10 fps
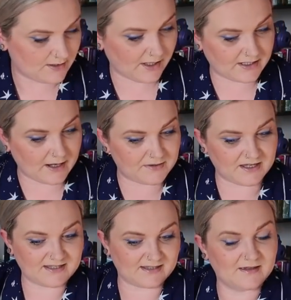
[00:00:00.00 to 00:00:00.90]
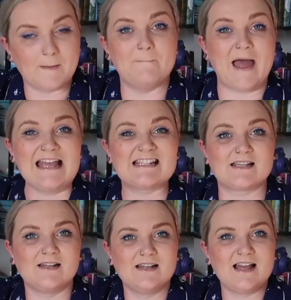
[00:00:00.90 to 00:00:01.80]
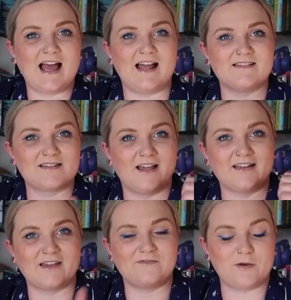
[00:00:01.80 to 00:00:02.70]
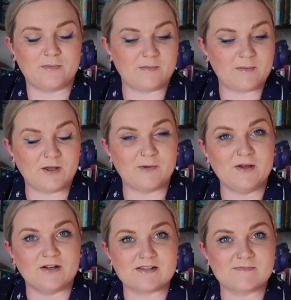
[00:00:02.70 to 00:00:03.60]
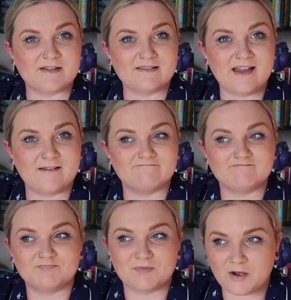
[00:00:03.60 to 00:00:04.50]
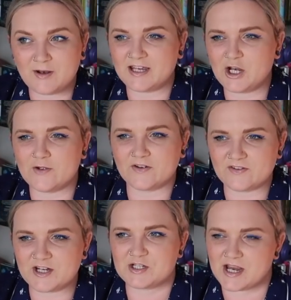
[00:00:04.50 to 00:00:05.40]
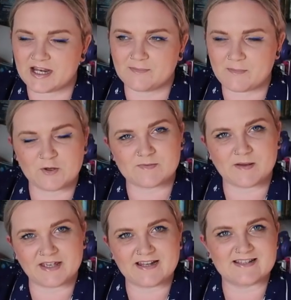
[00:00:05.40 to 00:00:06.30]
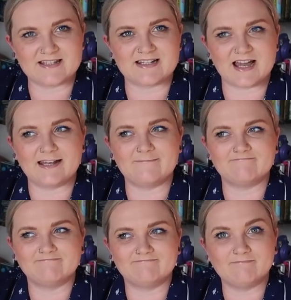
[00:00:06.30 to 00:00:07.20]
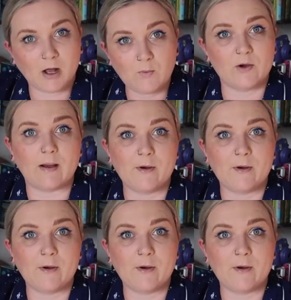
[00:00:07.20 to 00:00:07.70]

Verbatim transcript: tidy up this mess and uh, get filming my blue books. But yeah, I'll let you know if I finish any of my books by the end of the day. I will, I